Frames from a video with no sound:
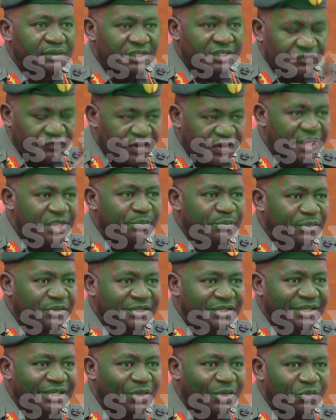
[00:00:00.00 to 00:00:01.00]
It's very
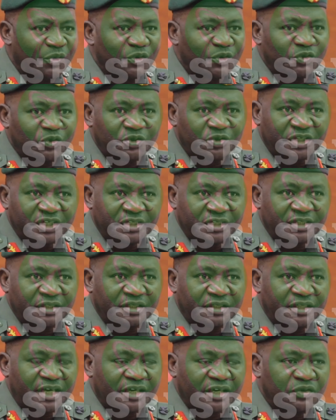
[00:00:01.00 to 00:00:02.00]
important that we also track
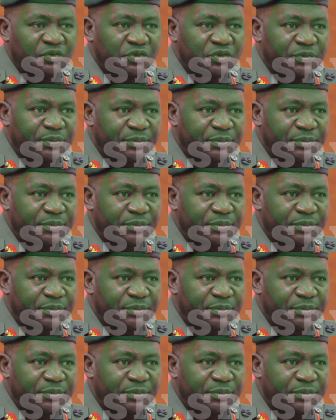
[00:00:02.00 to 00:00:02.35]
them.